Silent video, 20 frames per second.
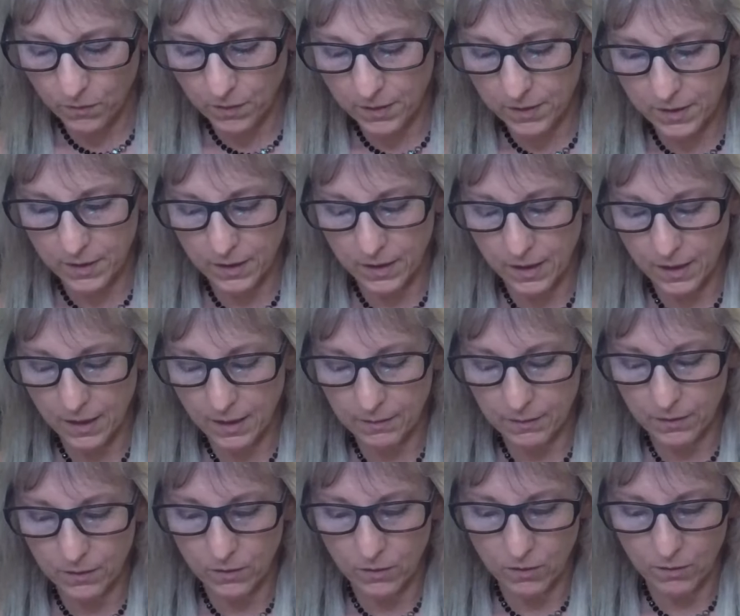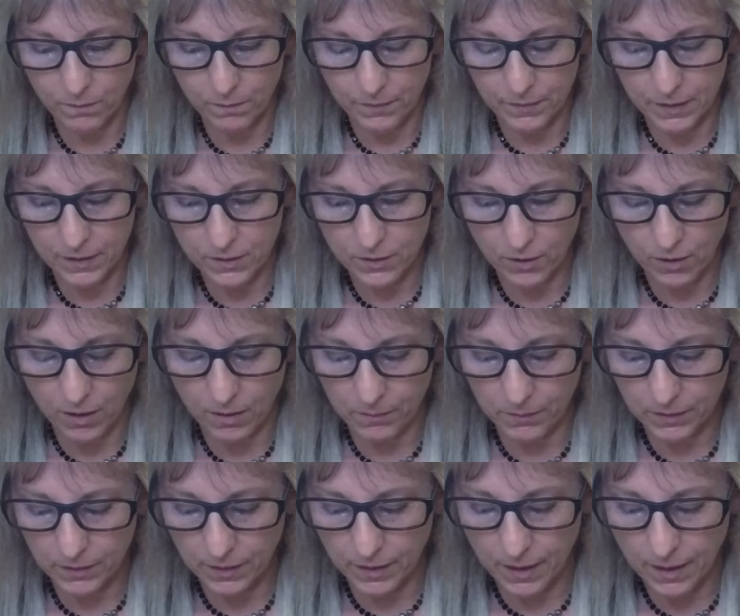once again, I'm going to open the
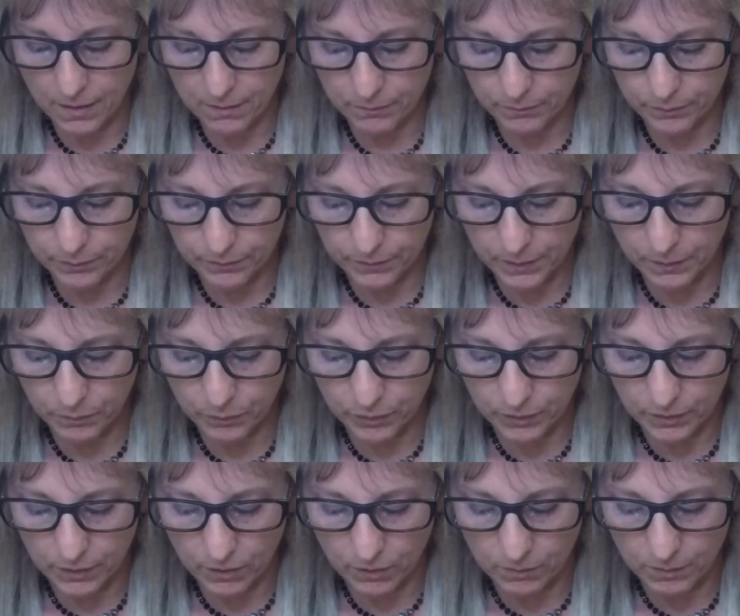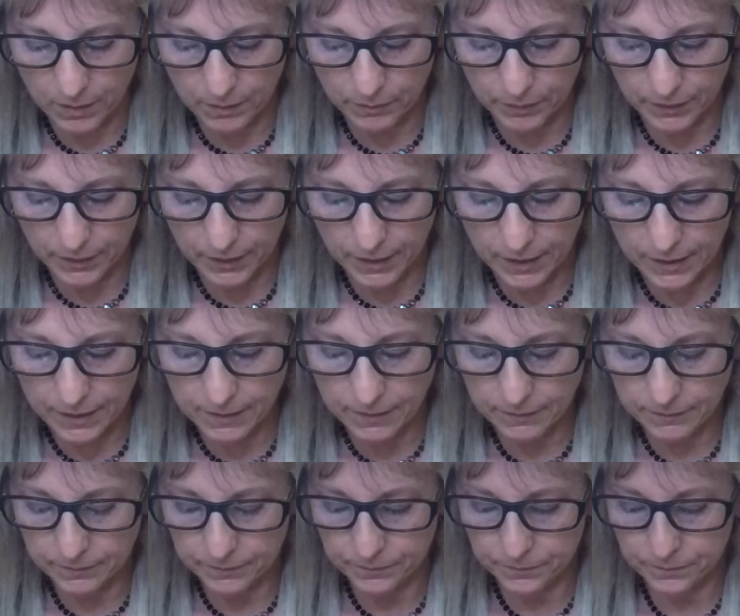top clamp and pull out my blade.
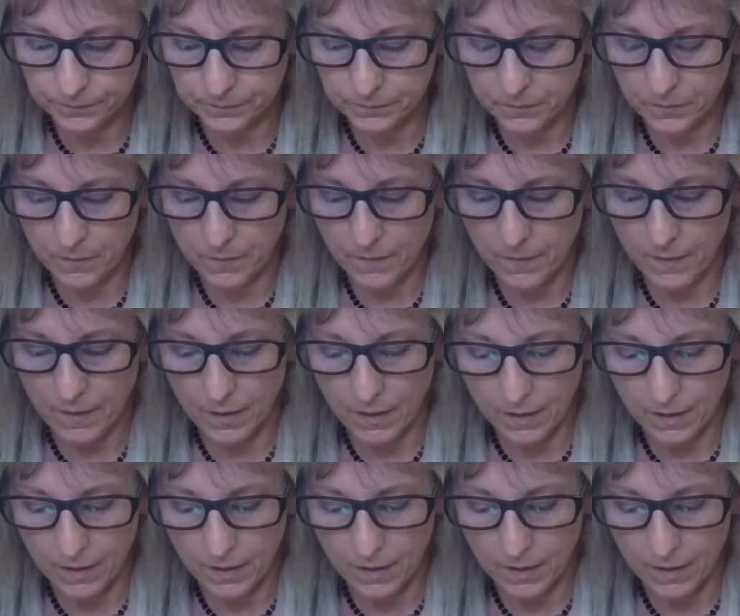So